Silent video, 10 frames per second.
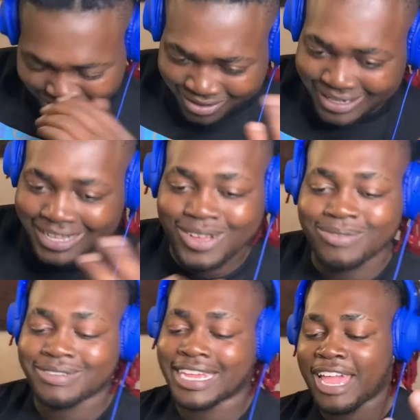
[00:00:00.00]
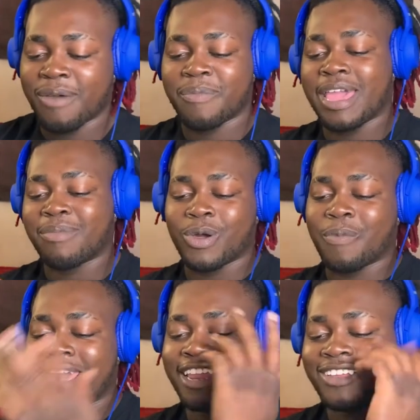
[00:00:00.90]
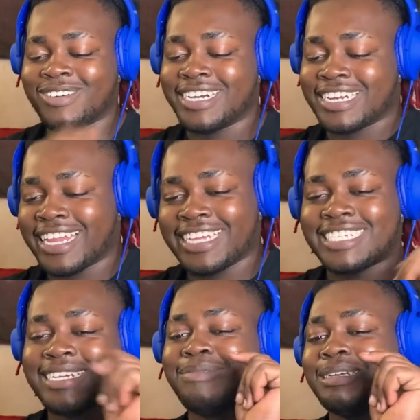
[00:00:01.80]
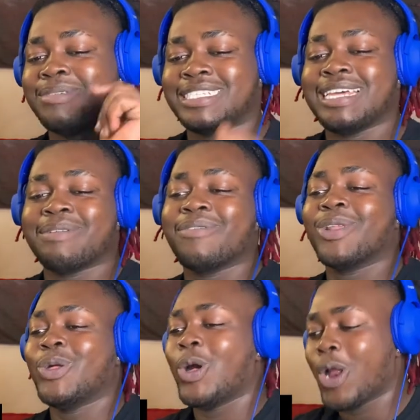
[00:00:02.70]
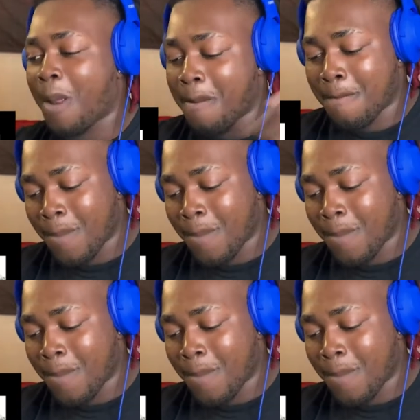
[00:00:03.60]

You just like, oh, damn, bam, little bad, little honey, like, shit, I'm gonna double tap, give it a little heart.